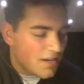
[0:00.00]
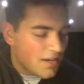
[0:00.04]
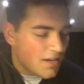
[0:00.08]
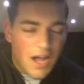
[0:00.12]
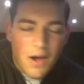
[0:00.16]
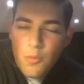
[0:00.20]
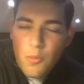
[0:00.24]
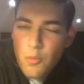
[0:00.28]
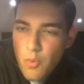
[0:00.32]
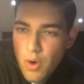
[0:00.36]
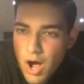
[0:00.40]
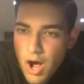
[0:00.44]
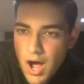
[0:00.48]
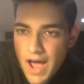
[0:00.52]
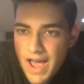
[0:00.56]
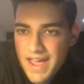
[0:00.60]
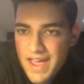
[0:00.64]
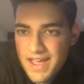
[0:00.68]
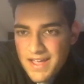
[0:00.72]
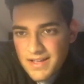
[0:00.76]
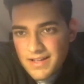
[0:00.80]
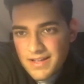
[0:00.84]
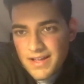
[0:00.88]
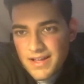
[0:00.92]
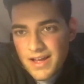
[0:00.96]
out
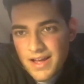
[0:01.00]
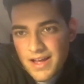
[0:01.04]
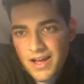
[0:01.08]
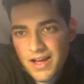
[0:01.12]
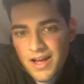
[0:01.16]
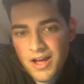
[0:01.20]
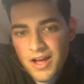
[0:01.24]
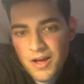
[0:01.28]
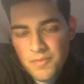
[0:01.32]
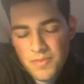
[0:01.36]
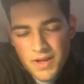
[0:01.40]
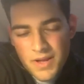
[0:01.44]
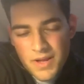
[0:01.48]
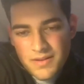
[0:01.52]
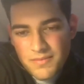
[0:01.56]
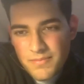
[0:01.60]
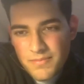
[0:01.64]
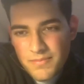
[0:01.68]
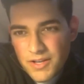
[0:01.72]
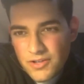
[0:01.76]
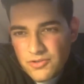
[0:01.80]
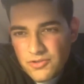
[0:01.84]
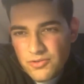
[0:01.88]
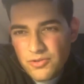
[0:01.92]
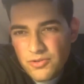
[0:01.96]
why, and
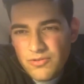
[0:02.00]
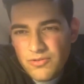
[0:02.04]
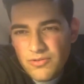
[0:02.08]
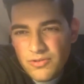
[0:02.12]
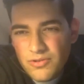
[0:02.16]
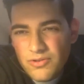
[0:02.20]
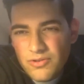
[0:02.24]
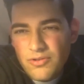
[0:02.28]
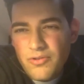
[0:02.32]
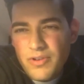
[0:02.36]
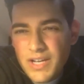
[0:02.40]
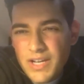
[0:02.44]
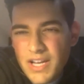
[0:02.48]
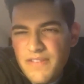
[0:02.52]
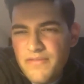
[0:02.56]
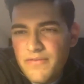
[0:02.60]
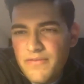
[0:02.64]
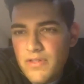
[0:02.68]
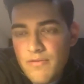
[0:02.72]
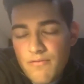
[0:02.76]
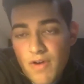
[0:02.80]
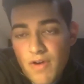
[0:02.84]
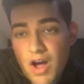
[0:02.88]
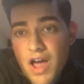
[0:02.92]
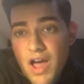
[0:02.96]
make sure you're in it
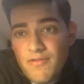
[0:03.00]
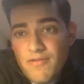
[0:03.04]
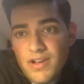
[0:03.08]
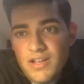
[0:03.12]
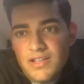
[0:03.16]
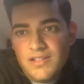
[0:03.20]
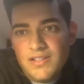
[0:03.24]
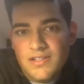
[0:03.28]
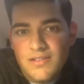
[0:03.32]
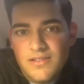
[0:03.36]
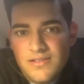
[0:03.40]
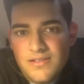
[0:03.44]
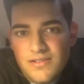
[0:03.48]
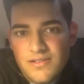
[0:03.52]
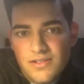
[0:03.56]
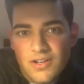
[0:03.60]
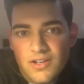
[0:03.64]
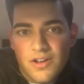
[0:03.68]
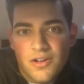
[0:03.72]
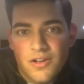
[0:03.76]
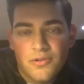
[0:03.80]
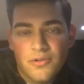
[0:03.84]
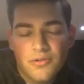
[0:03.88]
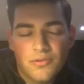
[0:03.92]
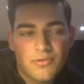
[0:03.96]
for the right reasons.
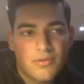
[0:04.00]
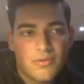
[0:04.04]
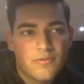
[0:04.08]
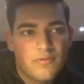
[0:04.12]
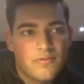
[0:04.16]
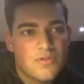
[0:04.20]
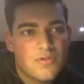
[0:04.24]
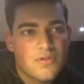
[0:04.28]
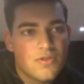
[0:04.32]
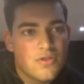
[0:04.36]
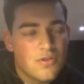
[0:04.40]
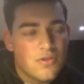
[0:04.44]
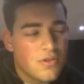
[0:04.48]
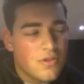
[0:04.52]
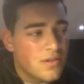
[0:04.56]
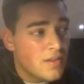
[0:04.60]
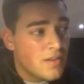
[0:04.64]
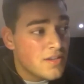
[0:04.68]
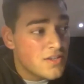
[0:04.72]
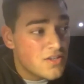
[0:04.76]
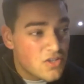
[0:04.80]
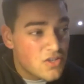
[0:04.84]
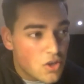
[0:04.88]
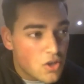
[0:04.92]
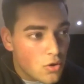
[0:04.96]
And
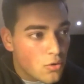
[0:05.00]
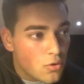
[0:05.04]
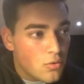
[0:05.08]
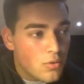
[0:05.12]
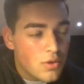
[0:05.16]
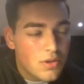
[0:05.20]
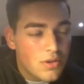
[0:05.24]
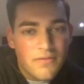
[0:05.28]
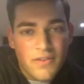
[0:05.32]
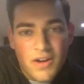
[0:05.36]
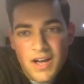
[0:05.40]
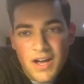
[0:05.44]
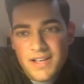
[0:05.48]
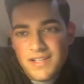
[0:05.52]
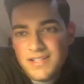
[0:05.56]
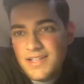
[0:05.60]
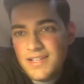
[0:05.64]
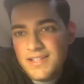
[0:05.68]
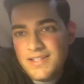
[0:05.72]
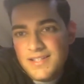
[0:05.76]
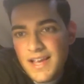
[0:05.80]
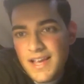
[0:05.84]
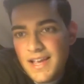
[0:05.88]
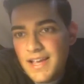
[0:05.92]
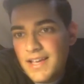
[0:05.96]
then 2, advice,
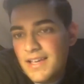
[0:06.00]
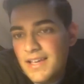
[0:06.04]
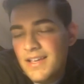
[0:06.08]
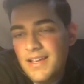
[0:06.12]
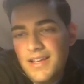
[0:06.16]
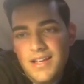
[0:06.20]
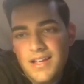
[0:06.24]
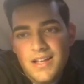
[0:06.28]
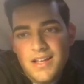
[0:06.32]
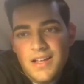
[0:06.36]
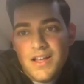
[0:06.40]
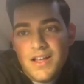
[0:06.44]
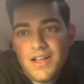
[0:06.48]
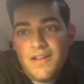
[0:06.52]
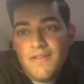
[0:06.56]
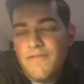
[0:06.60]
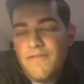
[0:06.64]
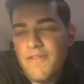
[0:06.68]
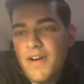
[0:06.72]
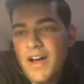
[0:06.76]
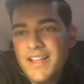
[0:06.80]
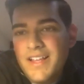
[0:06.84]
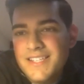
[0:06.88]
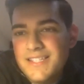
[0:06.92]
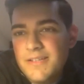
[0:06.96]
I'd say
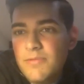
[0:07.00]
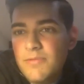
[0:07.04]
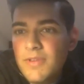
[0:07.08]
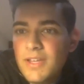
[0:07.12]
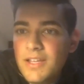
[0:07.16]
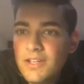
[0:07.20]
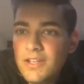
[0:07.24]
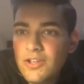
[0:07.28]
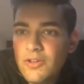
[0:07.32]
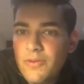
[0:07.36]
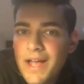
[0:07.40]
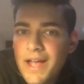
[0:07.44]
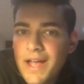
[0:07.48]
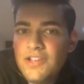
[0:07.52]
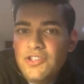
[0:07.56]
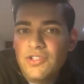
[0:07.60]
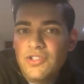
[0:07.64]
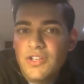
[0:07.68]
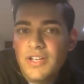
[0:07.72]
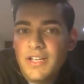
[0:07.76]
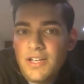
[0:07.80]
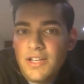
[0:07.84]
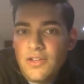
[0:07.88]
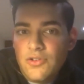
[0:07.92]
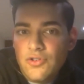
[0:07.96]
find something you
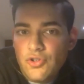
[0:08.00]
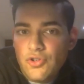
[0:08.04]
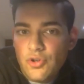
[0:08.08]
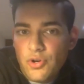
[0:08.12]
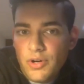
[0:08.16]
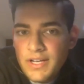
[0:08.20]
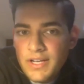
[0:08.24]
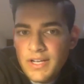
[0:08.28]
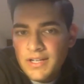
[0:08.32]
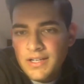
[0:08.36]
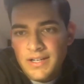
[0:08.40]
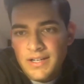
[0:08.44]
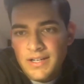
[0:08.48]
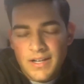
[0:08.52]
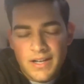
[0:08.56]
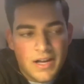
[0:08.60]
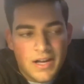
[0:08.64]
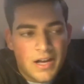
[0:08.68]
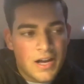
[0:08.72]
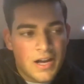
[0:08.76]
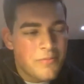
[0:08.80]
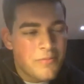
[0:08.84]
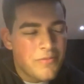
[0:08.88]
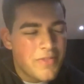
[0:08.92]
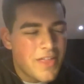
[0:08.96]
actually enjoy.
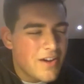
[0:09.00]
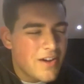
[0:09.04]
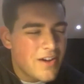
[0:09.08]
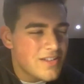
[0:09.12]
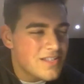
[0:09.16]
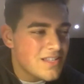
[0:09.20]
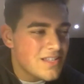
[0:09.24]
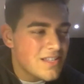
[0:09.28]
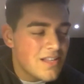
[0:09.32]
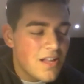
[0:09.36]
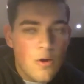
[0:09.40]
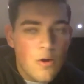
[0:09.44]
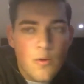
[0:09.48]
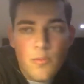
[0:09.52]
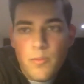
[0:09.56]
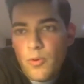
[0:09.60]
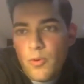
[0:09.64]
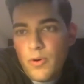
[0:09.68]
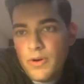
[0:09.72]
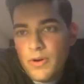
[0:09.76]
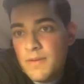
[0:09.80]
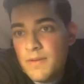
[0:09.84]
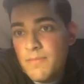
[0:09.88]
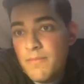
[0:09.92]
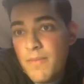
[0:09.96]
There is no
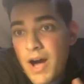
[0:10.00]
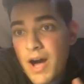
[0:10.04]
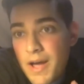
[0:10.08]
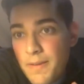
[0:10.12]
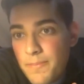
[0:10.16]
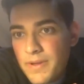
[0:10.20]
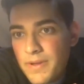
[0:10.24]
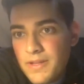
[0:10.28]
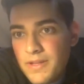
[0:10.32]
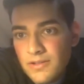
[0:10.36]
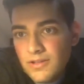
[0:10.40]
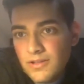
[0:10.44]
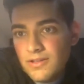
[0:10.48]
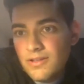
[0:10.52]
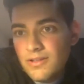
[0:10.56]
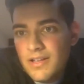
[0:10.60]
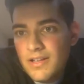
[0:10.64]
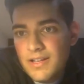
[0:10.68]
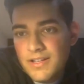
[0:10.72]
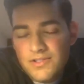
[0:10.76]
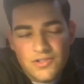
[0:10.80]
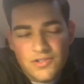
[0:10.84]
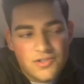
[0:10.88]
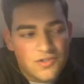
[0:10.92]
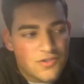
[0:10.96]
point, in my opinion,
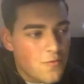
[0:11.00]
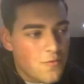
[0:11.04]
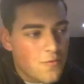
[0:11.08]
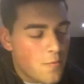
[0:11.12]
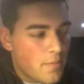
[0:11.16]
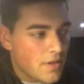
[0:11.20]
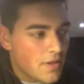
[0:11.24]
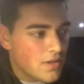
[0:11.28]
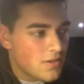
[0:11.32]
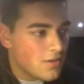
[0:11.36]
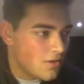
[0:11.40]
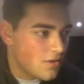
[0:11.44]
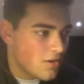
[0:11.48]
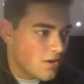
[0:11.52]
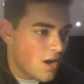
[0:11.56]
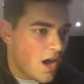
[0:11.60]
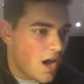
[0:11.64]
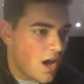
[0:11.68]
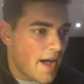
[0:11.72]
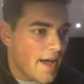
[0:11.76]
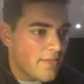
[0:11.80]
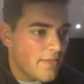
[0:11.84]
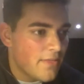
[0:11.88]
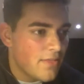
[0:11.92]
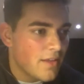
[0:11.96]
it's just an opinion,
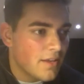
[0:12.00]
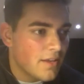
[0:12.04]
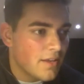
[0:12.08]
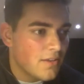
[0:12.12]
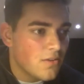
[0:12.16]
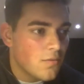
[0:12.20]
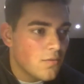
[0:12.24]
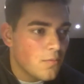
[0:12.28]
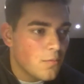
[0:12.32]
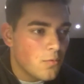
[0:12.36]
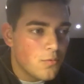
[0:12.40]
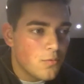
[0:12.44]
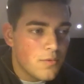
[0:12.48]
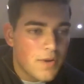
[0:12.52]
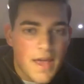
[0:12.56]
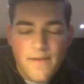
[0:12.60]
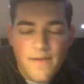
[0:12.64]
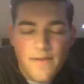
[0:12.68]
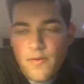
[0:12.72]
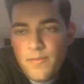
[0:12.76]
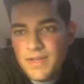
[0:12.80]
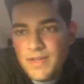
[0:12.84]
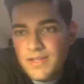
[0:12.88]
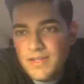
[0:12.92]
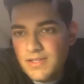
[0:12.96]
I think you will
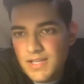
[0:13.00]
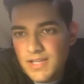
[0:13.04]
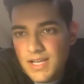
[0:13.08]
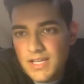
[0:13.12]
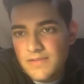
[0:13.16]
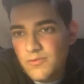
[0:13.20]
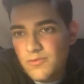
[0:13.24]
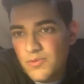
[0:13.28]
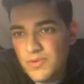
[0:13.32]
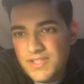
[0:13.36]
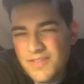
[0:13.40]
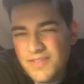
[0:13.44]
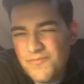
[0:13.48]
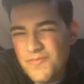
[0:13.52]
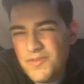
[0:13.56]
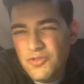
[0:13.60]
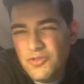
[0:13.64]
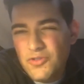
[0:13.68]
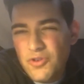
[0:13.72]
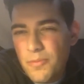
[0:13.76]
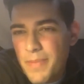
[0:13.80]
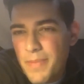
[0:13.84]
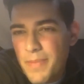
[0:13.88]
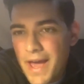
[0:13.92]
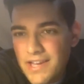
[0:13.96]
never be successful in something
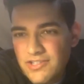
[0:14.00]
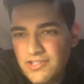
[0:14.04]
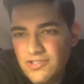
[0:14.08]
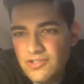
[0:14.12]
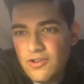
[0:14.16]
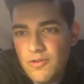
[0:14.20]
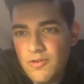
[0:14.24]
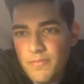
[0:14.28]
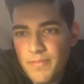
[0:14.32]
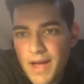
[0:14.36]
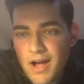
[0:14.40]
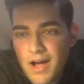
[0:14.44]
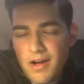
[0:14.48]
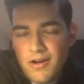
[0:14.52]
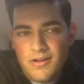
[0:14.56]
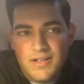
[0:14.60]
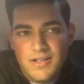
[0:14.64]
you're not passionate about.